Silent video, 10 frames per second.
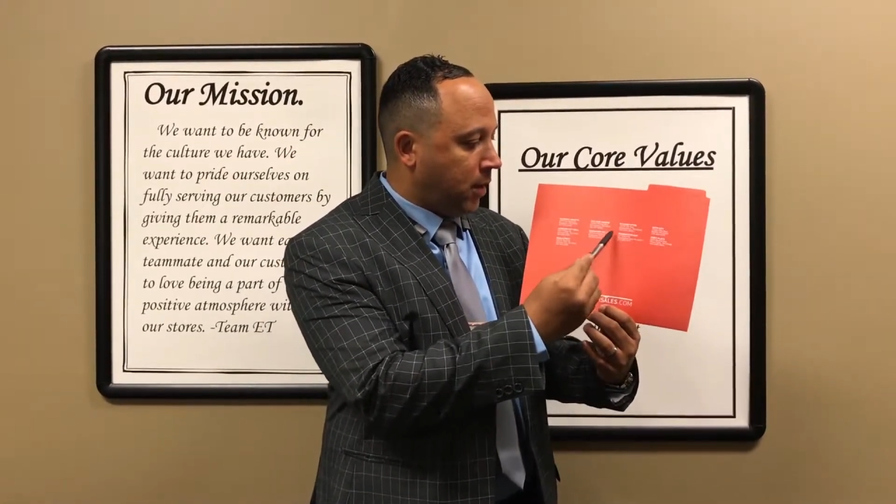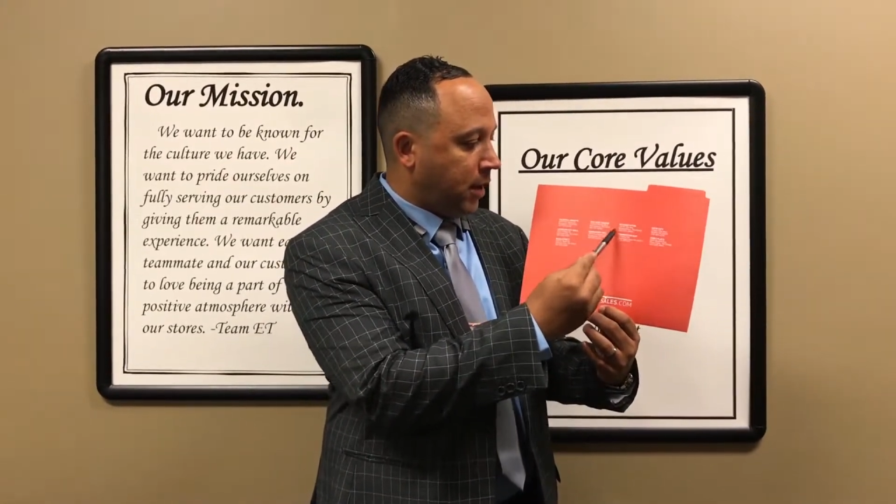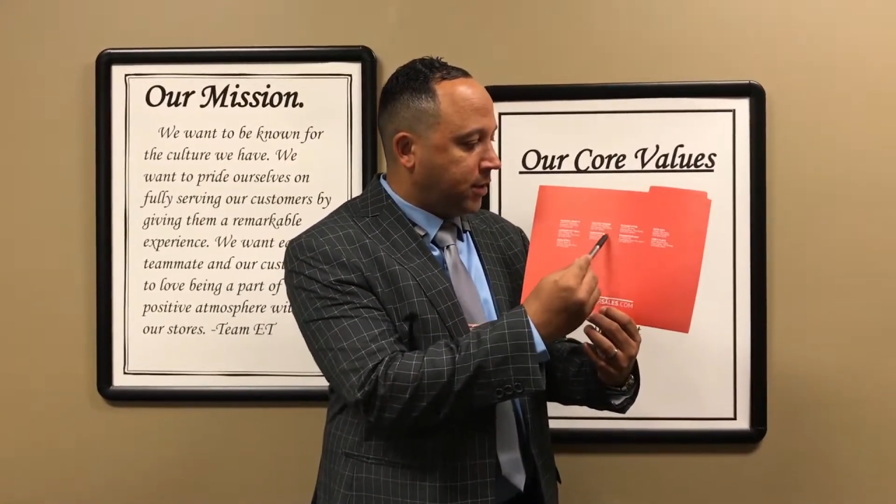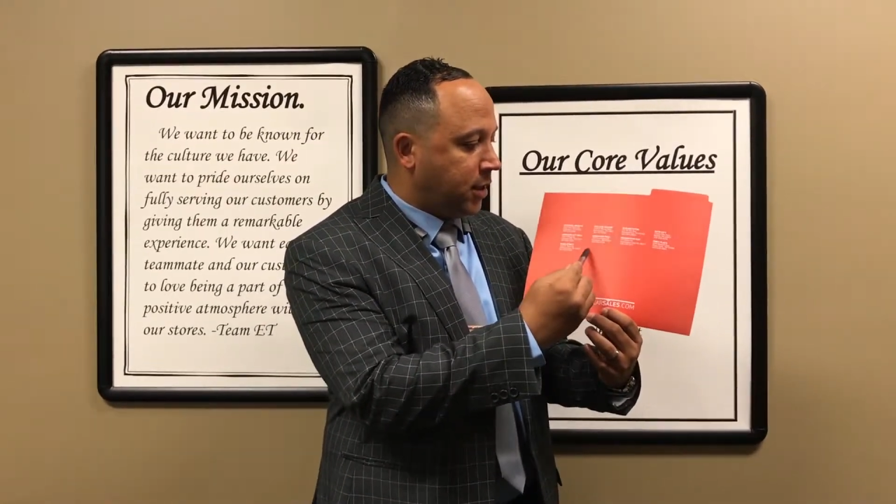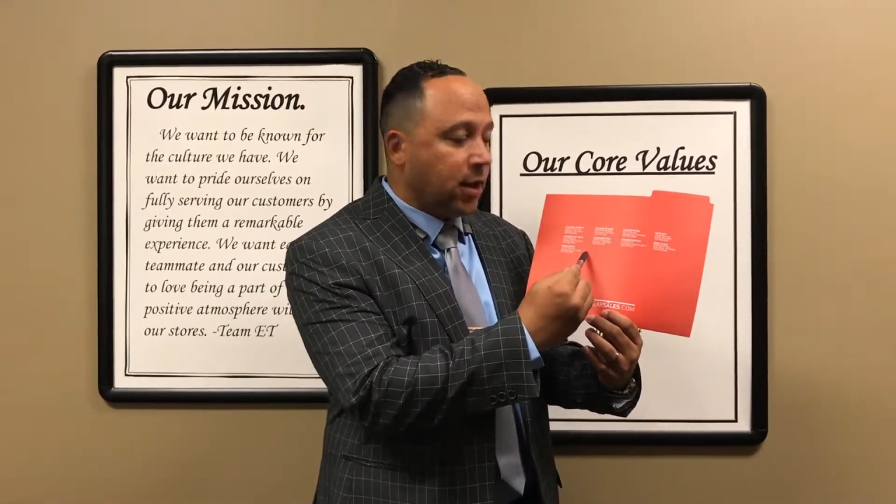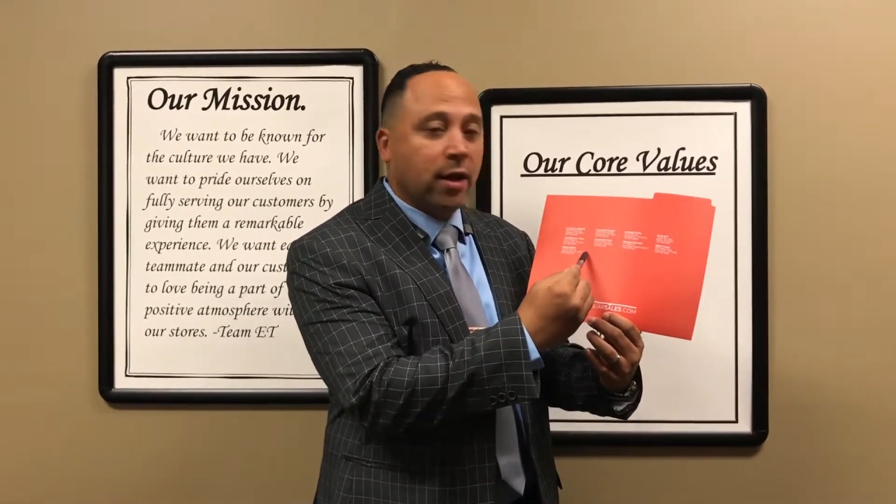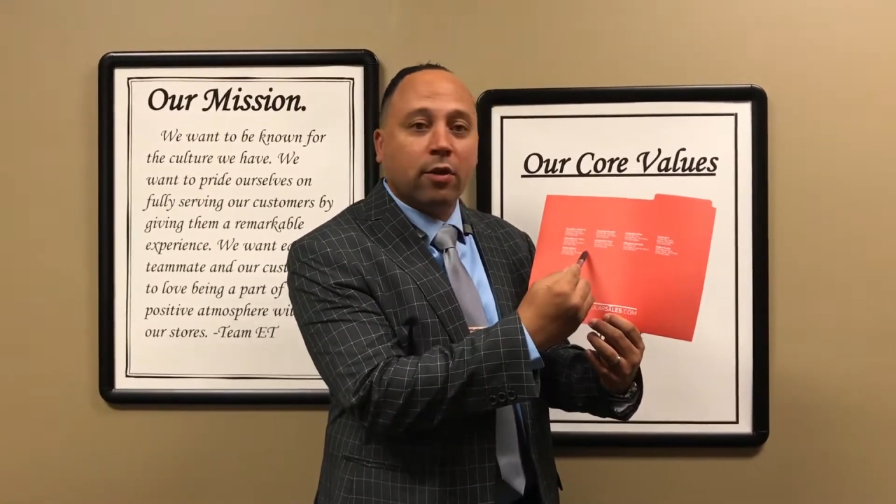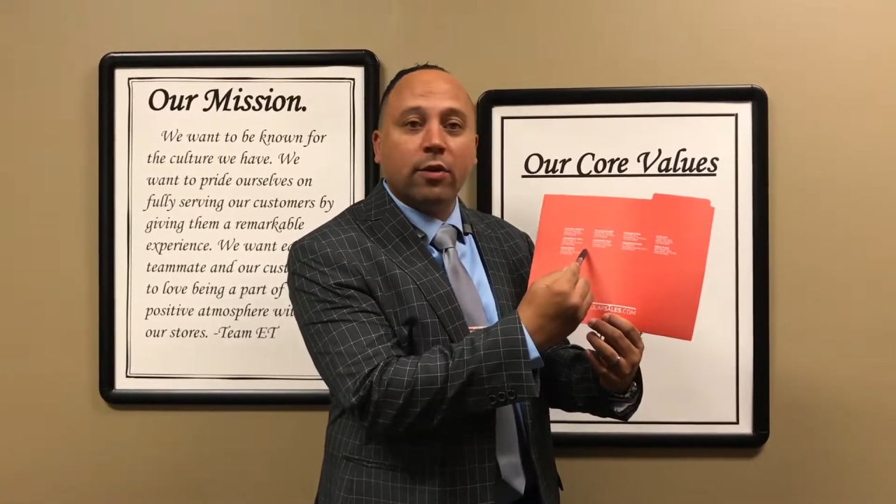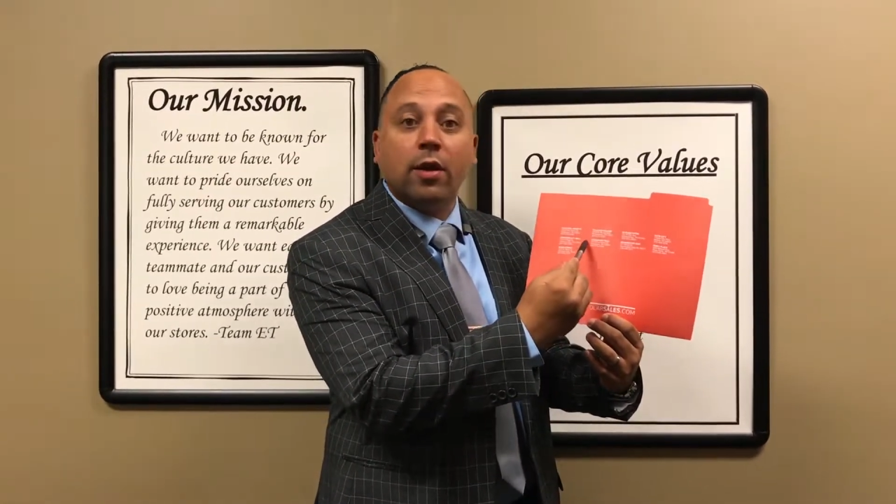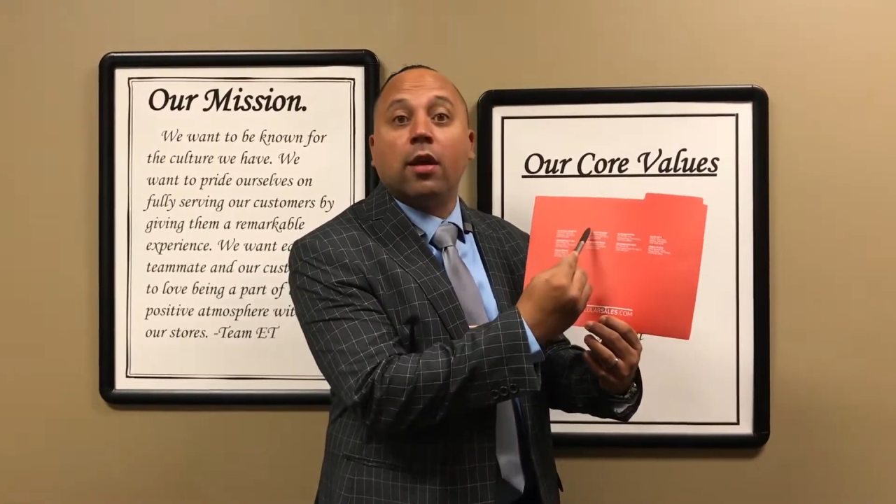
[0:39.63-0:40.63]
ixnay
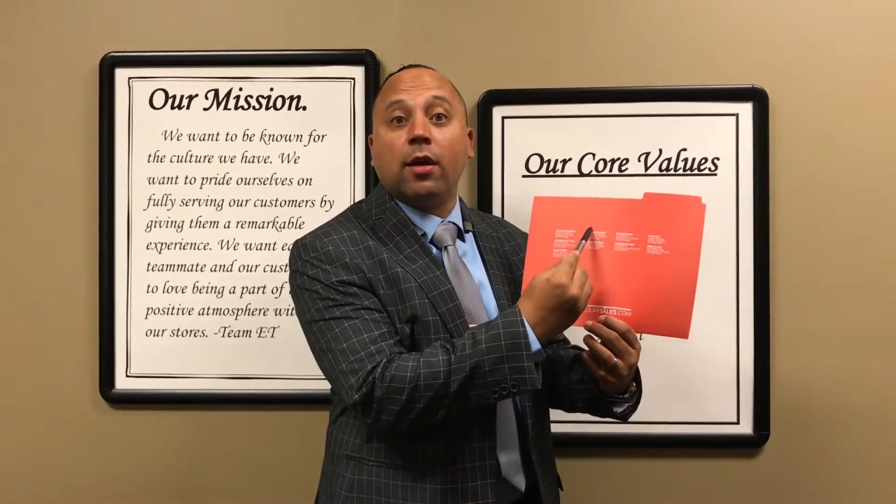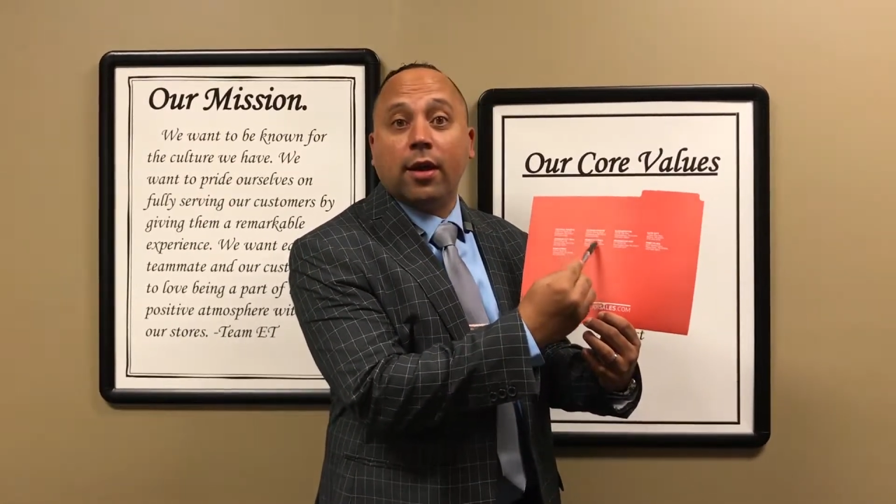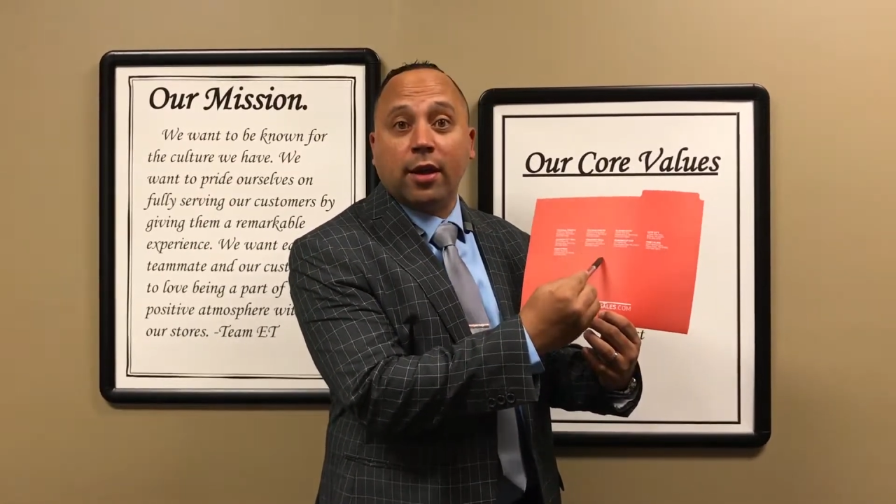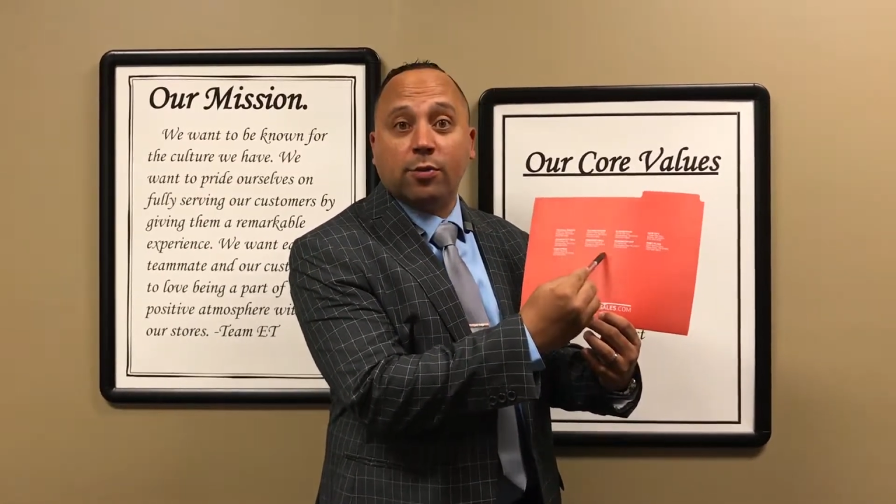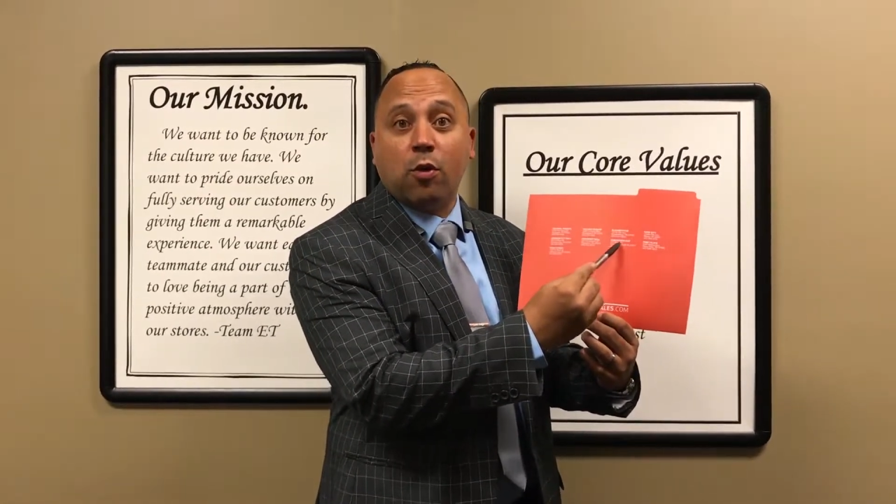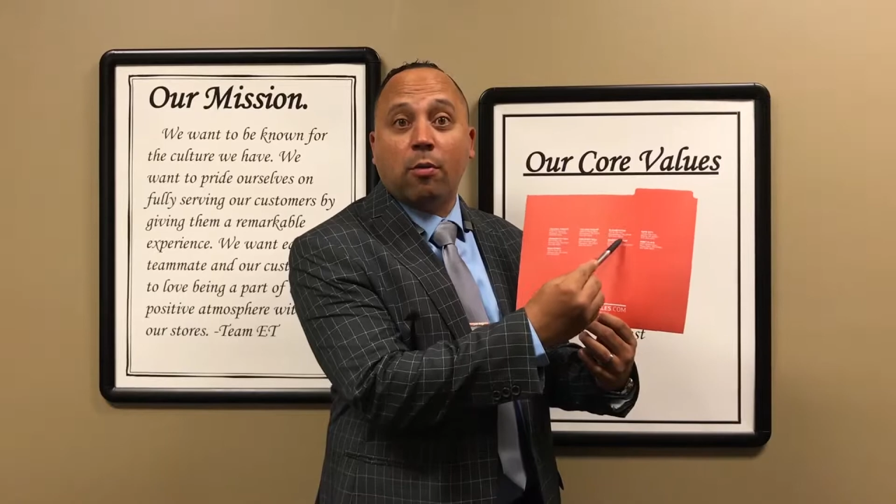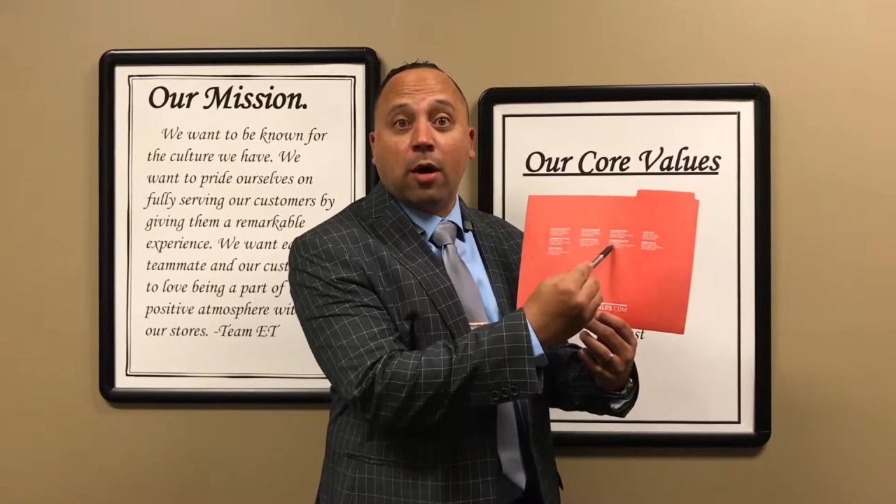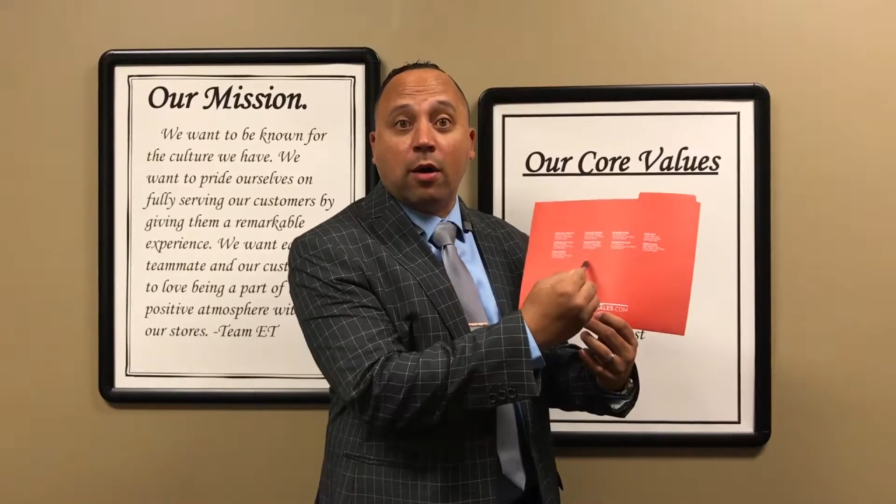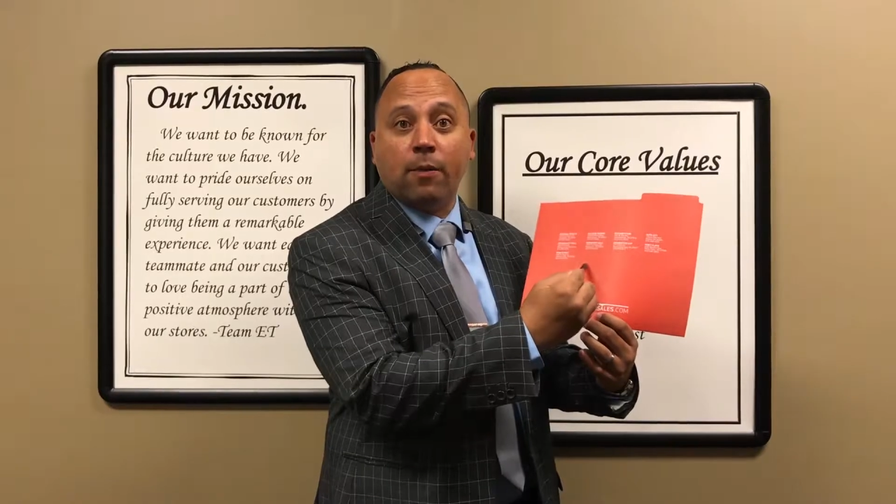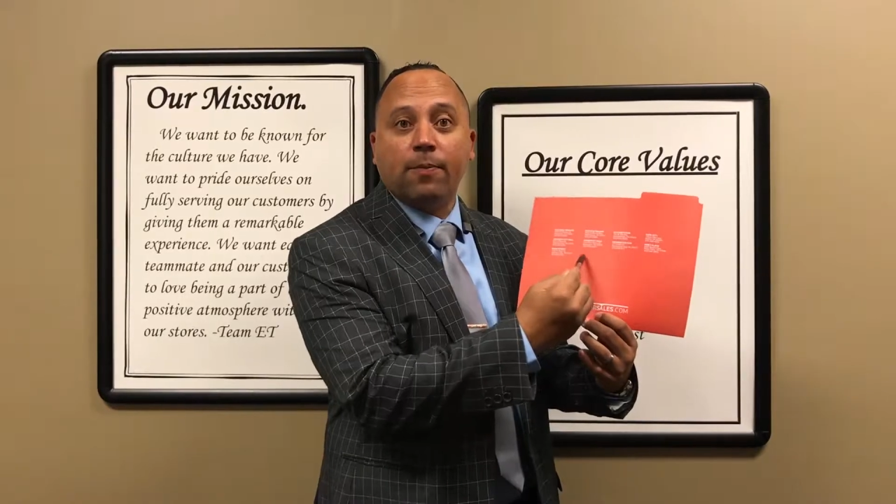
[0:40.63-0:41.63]
on the Kingsport
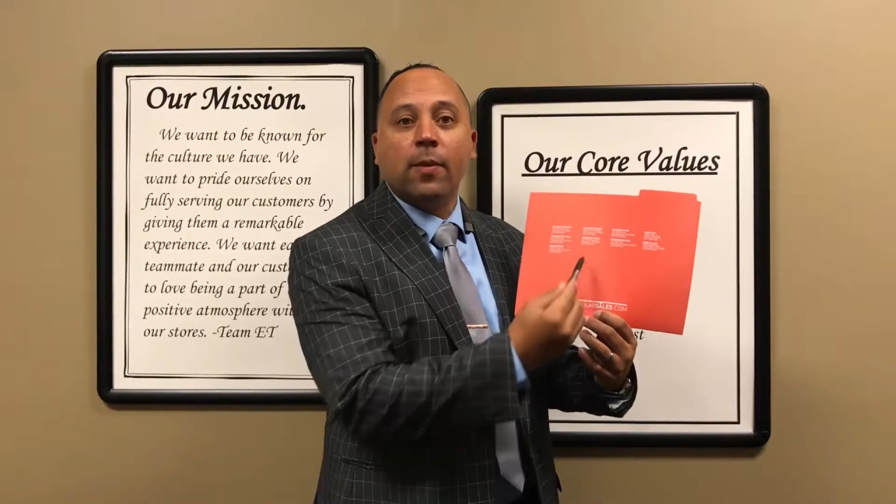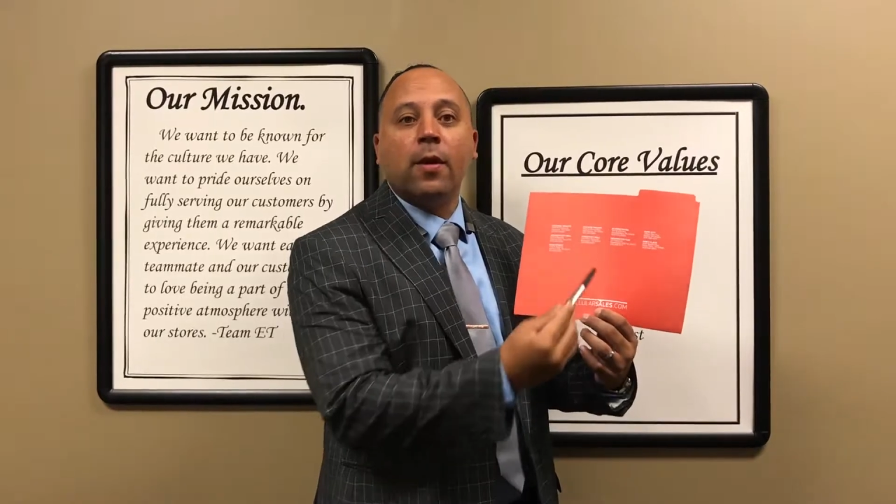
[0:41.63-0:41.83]
Mall.